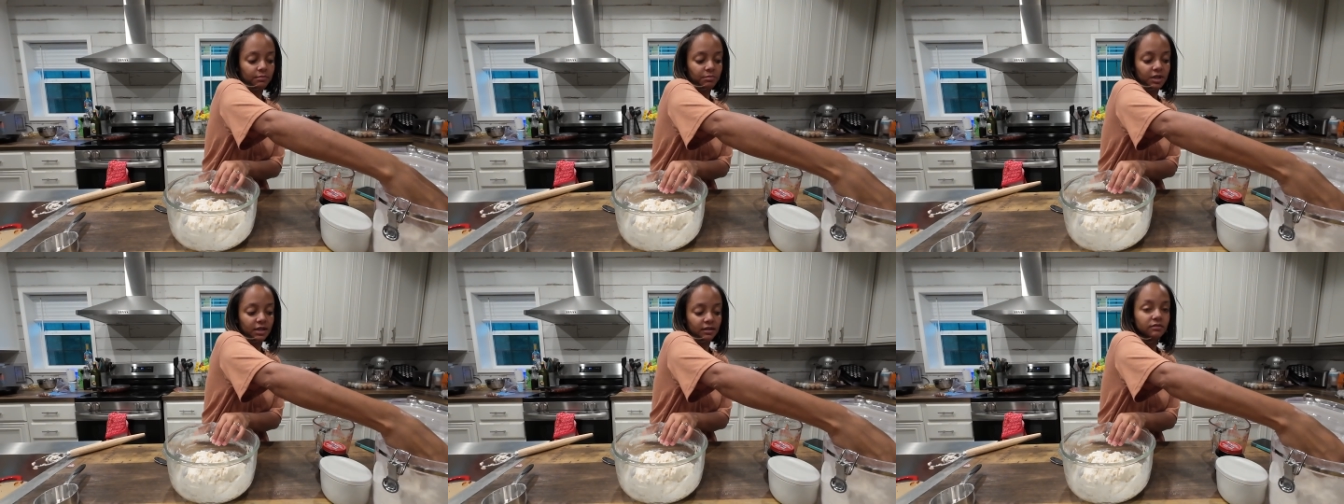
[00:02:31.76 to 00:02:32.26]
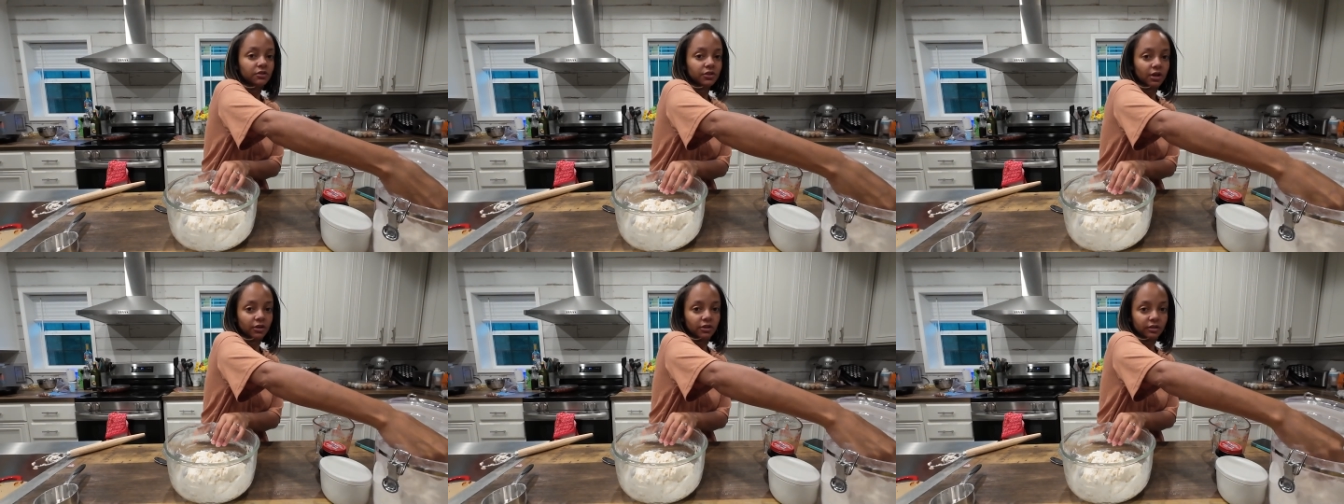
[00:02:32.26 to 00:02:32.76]
because, you
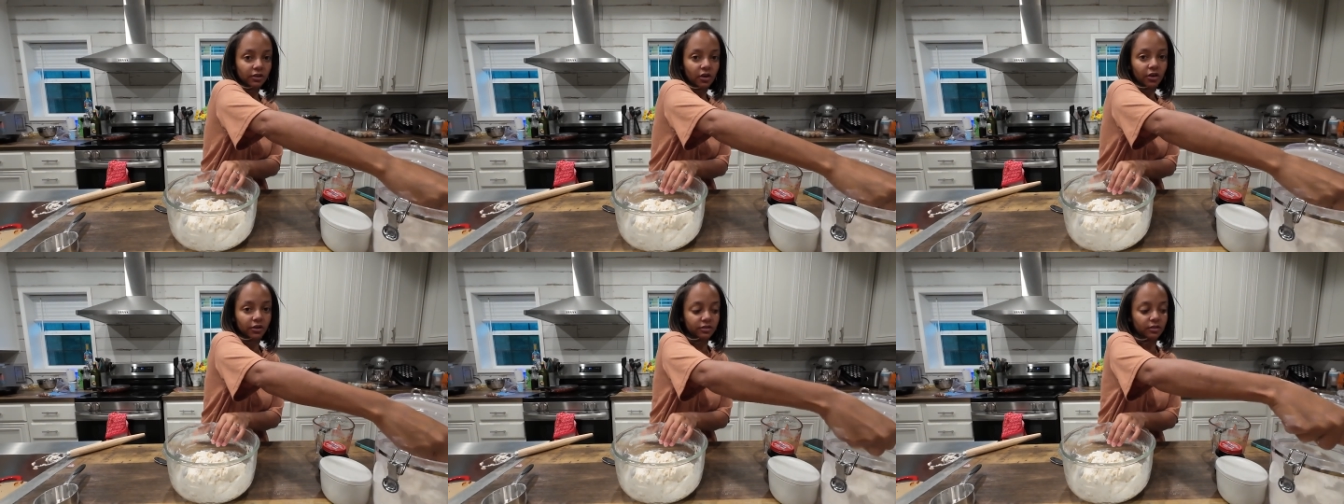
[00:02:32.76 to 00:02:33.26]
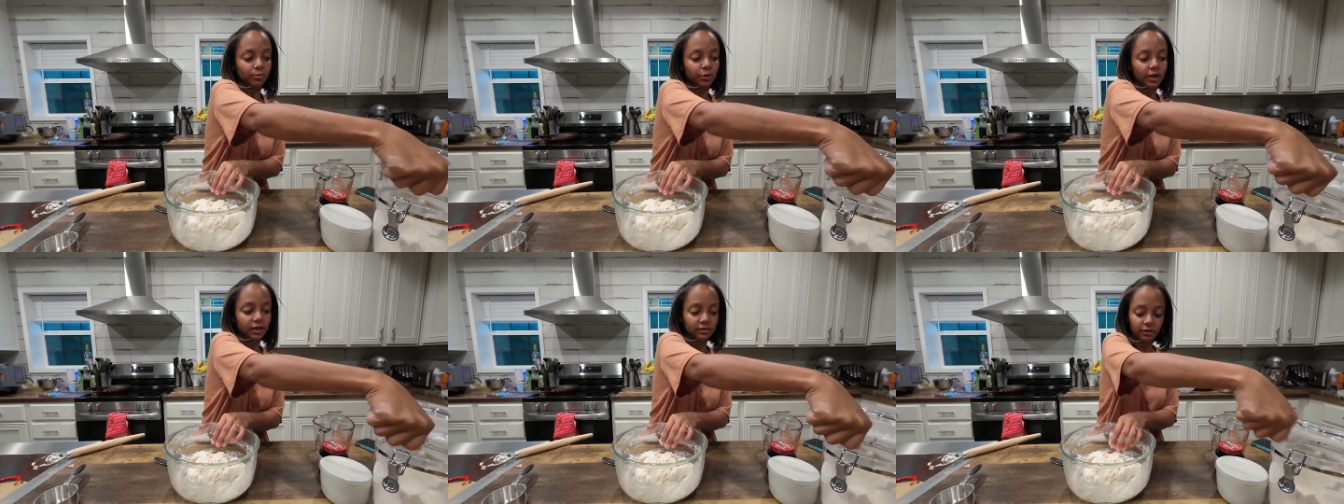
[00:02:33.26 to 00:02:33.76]
know, it's an artisan
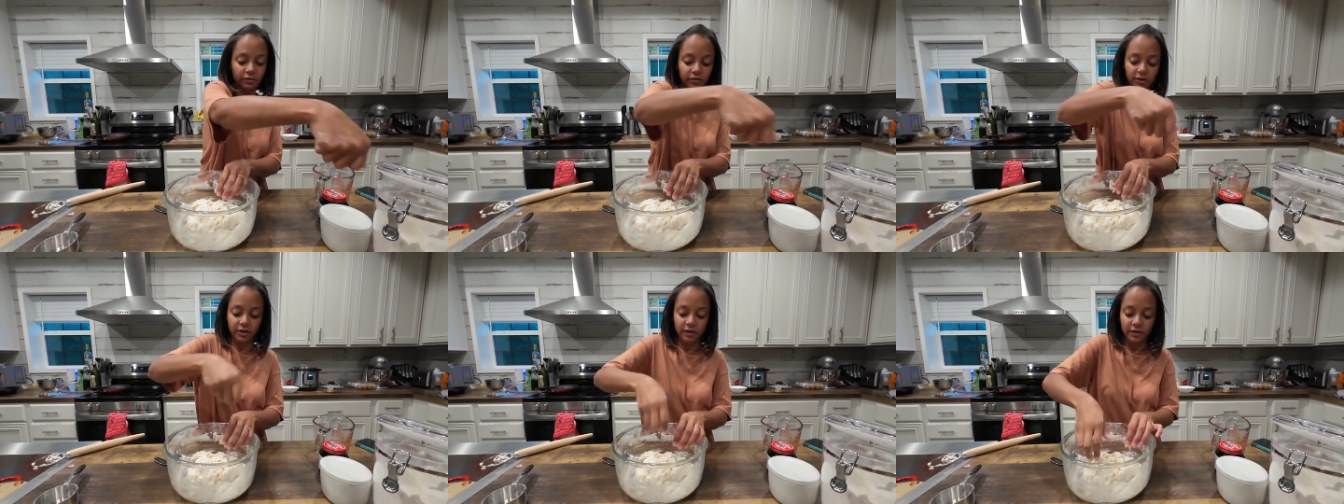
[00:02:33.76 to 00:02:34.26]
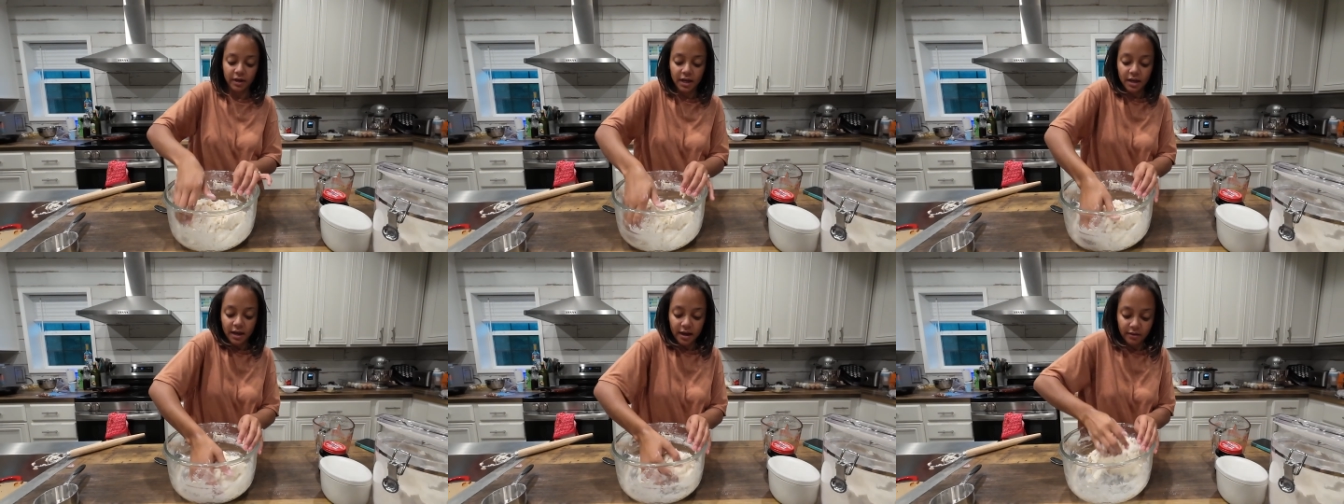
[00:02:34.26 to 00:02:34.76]
bread. So if you've
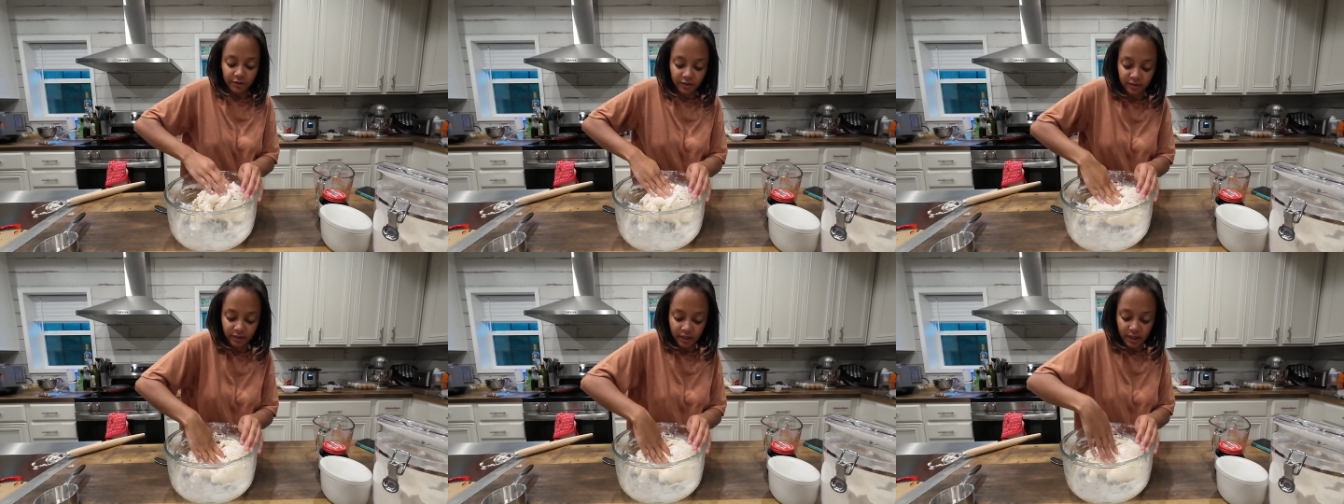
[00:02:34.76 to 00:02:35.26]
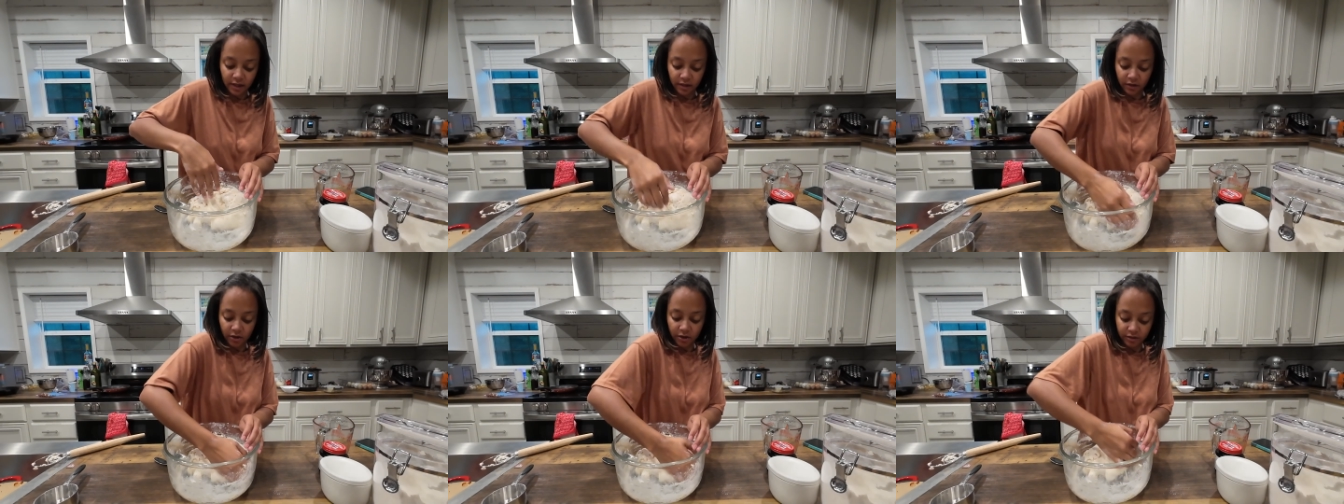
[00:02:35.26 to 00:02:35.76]
ever seen an
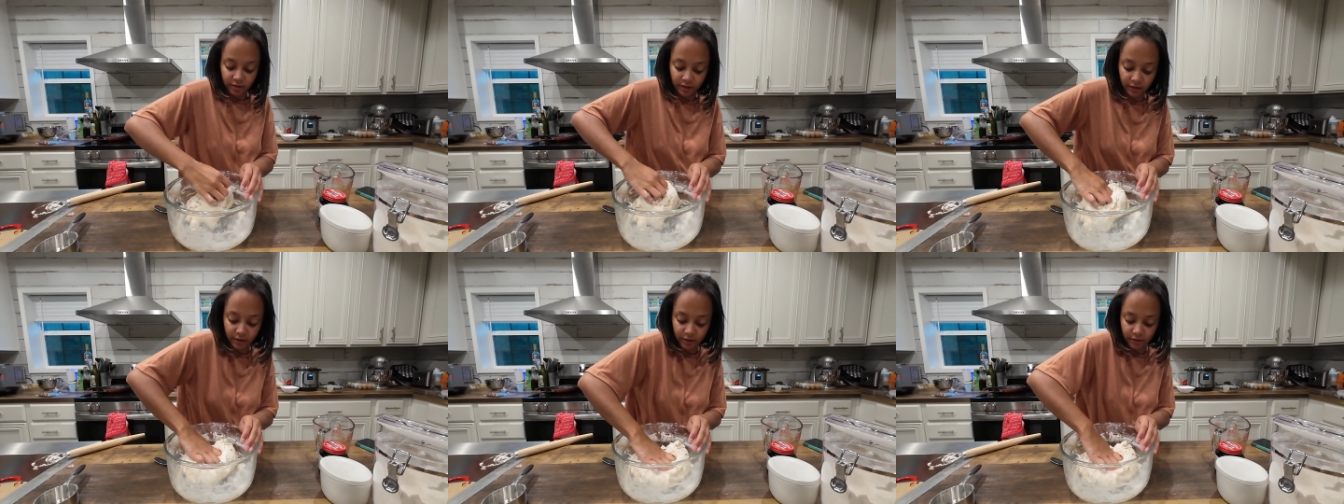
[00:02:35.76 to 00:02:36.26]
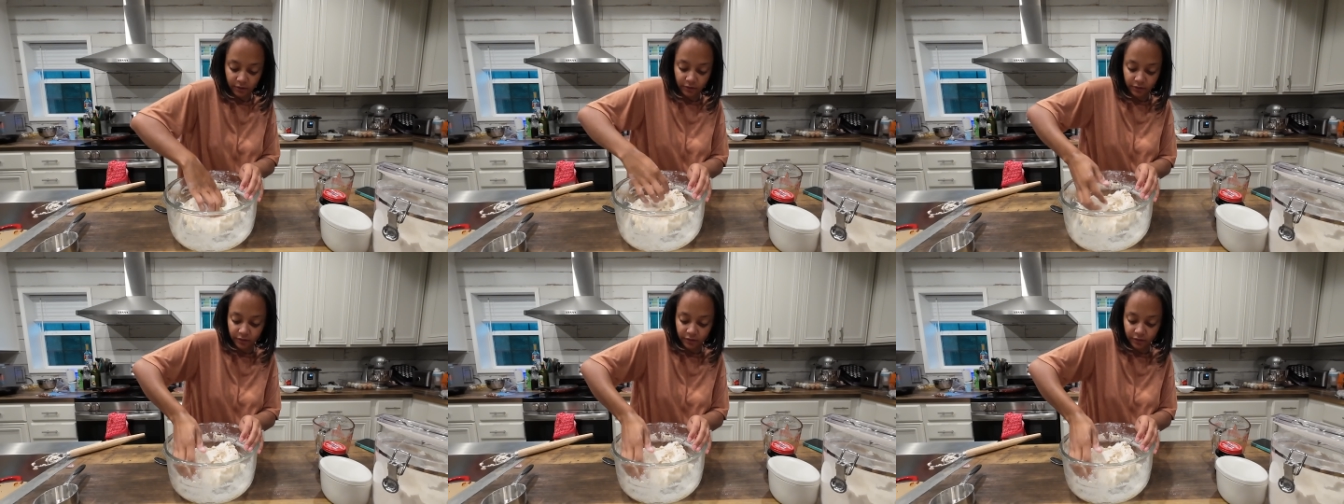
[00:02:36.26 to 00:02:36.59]
artisan loaf,